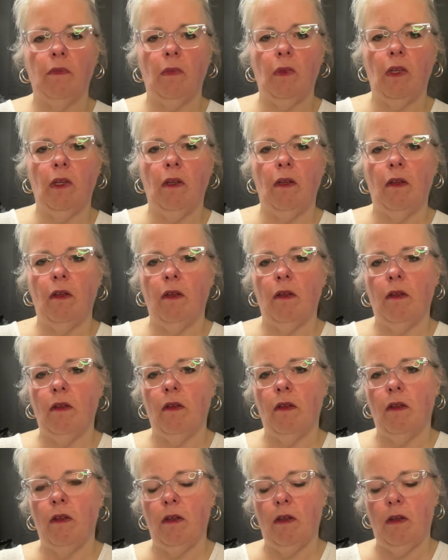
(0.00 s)

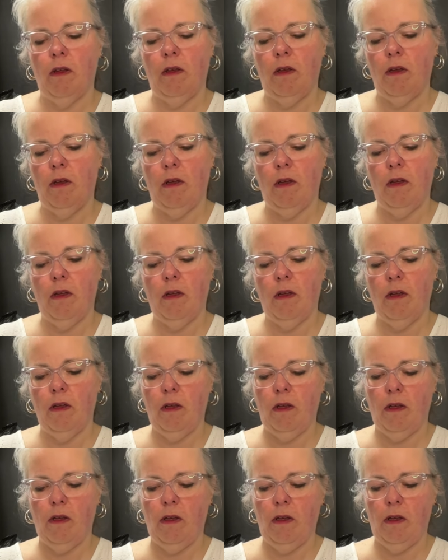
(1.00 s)

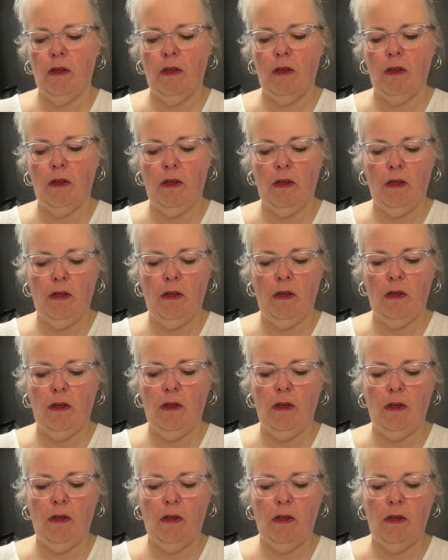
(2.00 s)

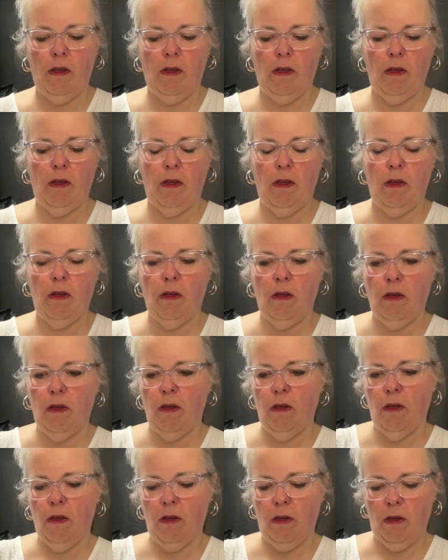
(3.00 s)

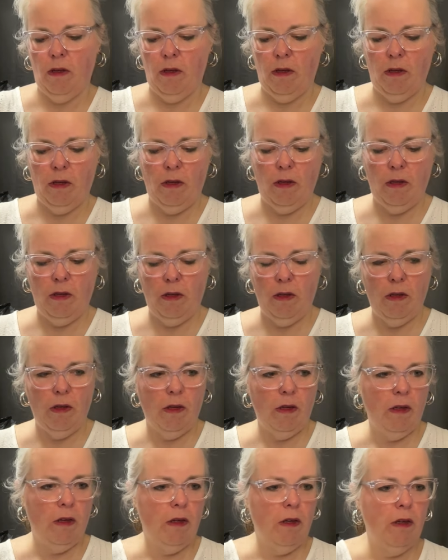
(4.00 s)

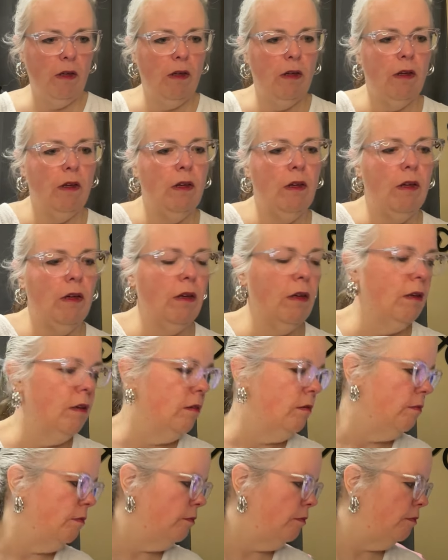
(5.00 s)

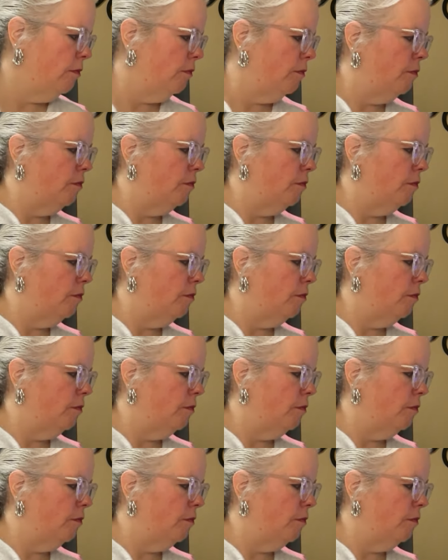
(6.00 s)
Nothing is said.